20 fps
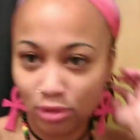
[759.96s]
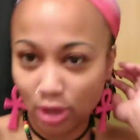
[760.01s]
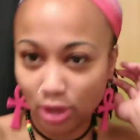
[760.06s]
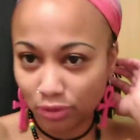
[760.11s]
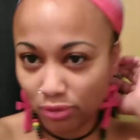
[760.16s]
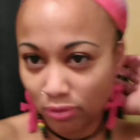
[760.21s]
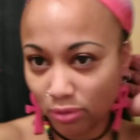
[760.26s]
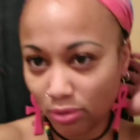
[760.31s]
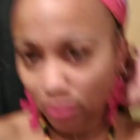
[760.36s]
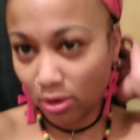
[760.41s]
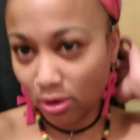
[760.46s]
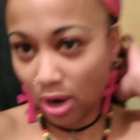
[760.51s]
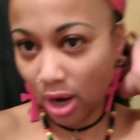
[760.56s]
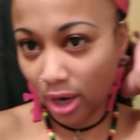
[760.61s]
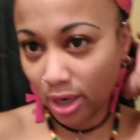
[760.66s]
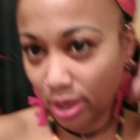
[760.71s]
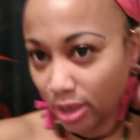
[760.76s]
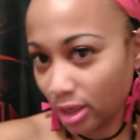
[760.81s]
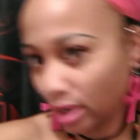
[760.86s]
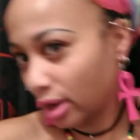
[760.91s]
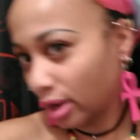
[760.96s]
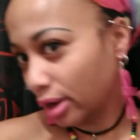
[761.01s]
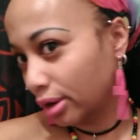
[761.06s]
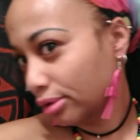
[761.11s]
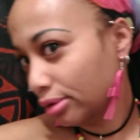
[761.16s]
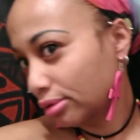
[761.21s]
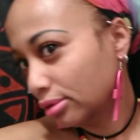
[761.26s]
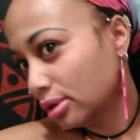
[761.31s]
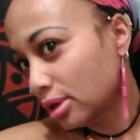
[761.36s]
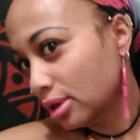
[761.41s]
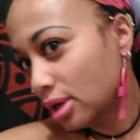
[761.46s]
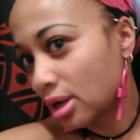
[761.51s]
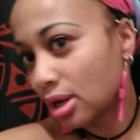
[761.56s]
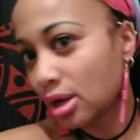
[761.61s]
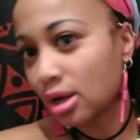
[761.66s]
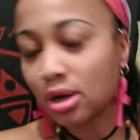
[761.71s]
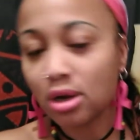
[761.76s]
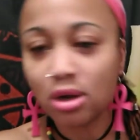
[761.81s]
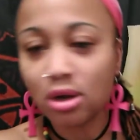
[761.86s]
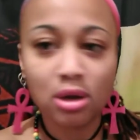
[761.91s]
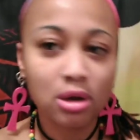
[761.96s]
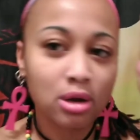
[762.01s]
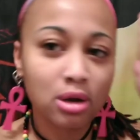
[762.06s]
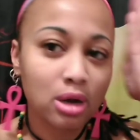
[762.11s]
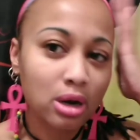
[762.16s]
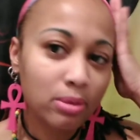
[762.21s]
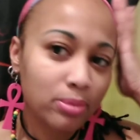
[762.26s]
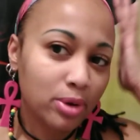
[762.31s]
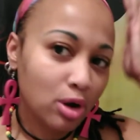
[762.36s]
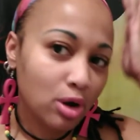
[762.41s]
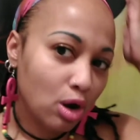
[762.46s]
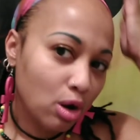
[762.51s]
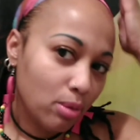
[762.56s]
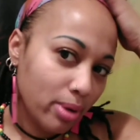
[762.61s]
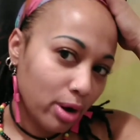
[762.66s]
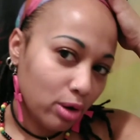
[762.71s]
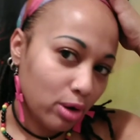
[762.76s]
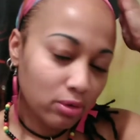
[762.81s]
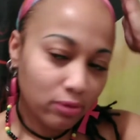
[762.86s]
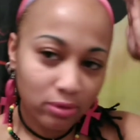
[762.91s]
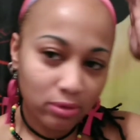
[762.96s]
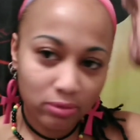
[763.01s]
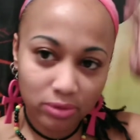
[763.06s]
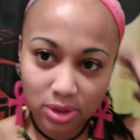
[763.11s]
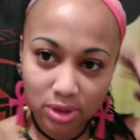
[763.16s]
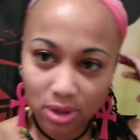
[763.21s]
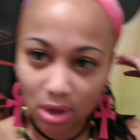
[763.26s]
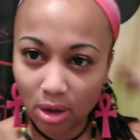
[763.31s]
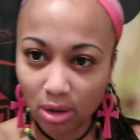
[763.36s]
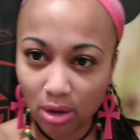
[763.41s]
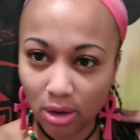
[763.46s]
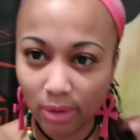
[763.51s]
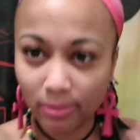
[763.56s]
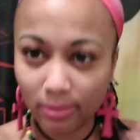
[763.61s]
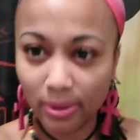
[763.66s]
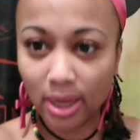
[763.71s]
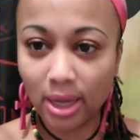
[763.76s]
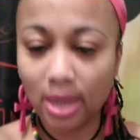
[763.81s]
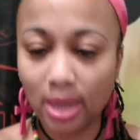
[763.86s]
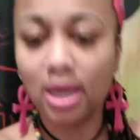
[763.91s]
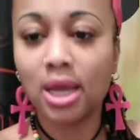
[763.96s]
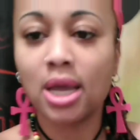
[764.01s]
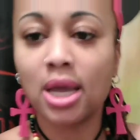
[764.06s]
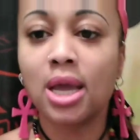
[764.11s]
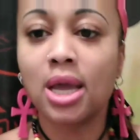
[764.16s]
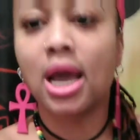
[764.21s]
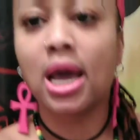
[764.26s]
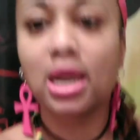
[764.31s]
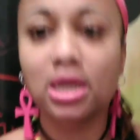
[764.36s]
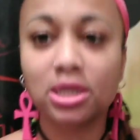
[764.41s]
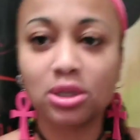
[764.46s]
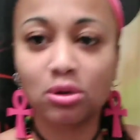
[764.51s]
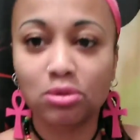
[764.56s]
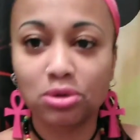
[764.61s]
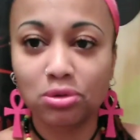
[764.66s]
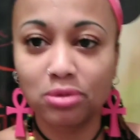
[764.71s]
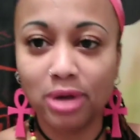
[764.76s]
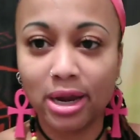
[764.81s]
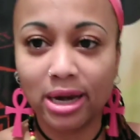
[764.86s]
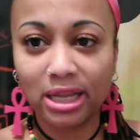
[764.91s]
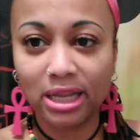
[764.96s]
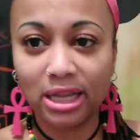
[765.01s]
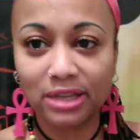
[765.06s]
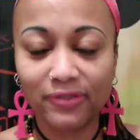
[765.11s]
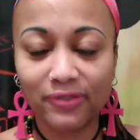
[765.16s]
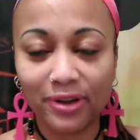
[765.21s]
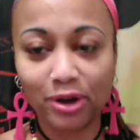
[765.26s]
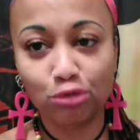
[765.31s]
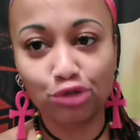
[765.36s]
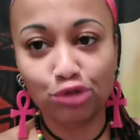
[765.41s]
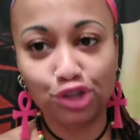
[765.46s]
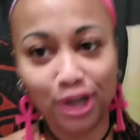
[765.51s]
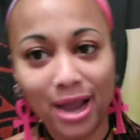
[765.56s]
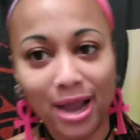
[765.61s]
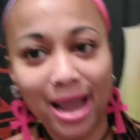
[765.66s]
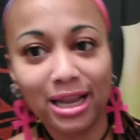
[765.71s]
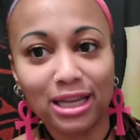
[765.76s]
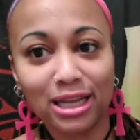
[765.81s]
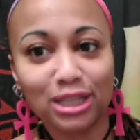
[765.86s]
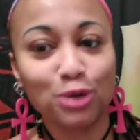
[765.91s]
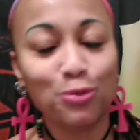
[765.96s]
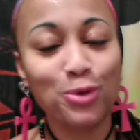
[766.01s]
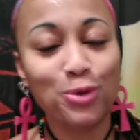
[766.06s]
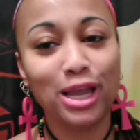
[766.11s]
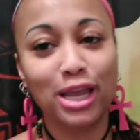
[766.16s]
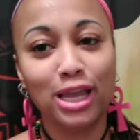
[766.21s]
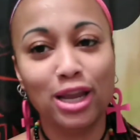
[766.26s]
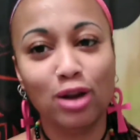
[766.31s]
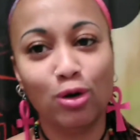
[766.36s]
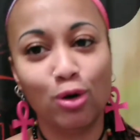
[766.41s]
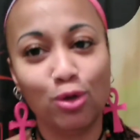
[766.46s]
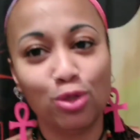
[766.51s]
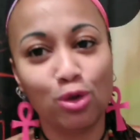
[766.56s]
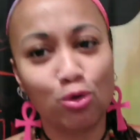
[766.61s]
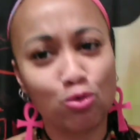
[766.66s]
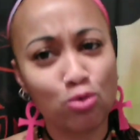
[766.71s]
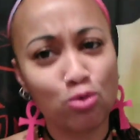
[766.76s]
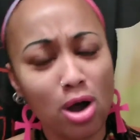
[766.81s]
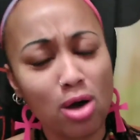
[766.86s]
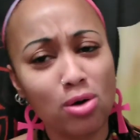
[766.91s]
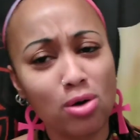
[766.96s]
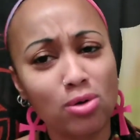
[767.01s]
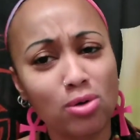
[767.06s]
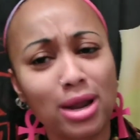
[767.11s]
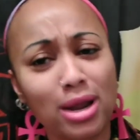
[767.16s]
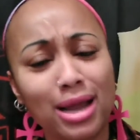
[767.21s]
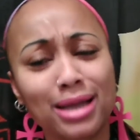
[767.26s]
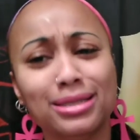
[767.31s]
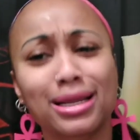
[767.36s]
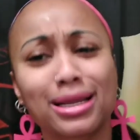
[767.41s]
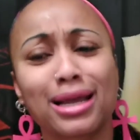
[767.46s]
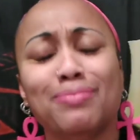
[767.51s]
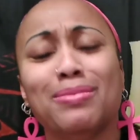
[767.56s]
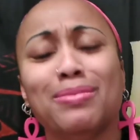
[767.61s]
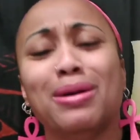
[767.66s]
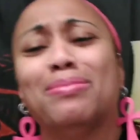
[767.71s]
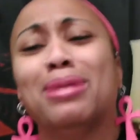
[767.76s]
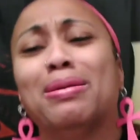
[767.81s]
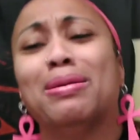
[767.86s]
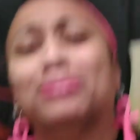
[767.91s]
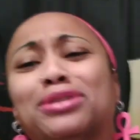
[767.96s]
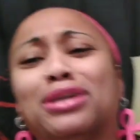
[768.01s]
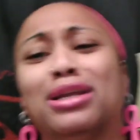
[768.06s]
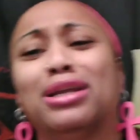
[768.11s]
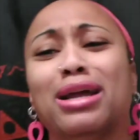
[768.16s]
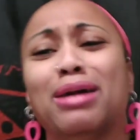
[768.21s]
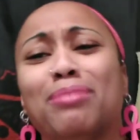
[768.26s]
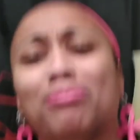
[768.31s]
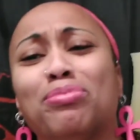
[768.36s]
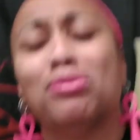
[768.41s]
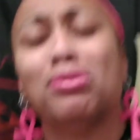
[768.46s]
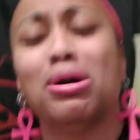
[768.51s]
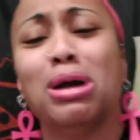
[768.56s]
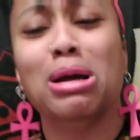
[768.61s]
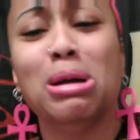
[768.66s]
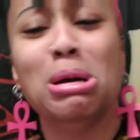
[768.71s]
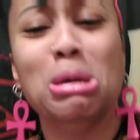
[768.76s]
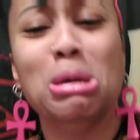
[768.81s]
That's what we're rocking, y'all. I gonna call back whoever was calling me. And let's go do Nene's final check so we can get on the road and take my to the airport.